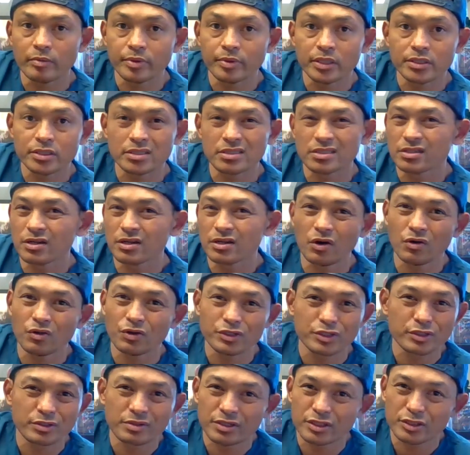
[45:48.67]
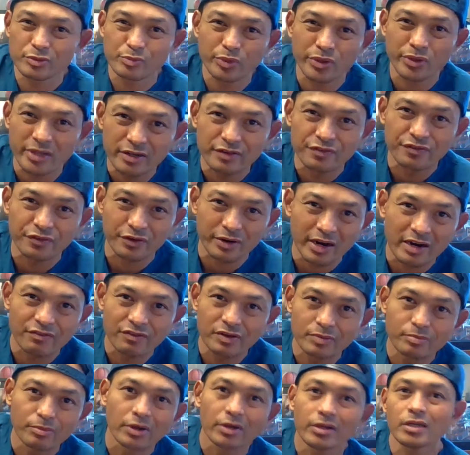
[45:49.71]
patients no there's there's plenty for
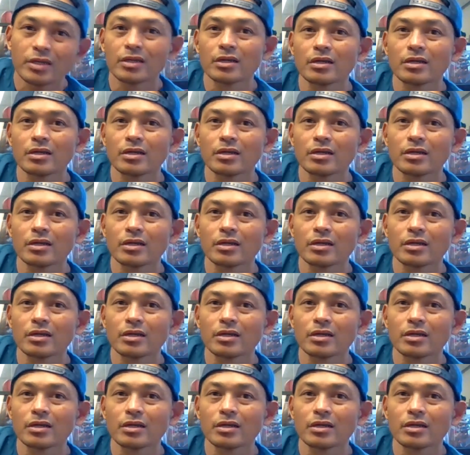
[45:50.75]
everybody